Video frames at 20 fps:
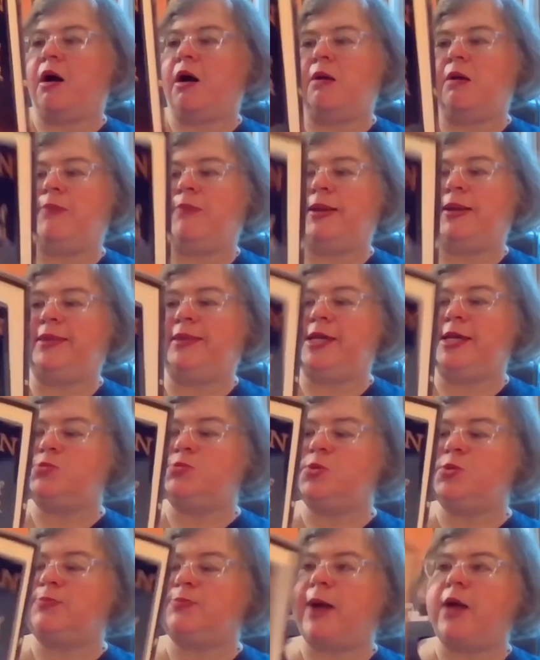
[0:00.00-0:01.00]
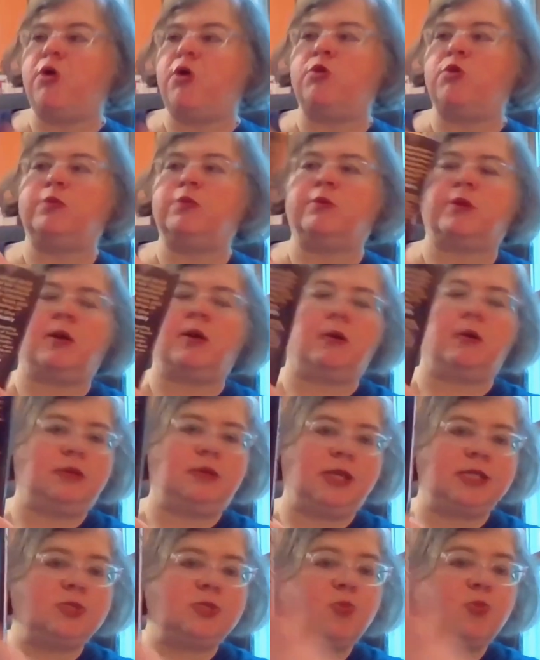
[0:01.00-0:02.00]
but this was my own
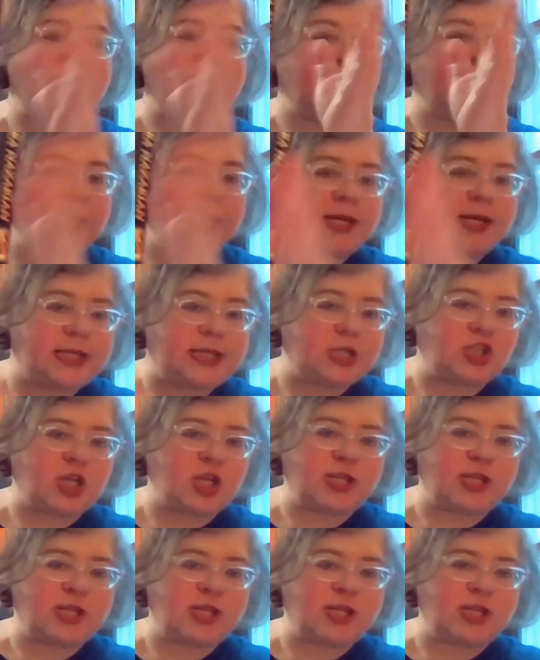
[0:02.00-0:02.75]
this was an edition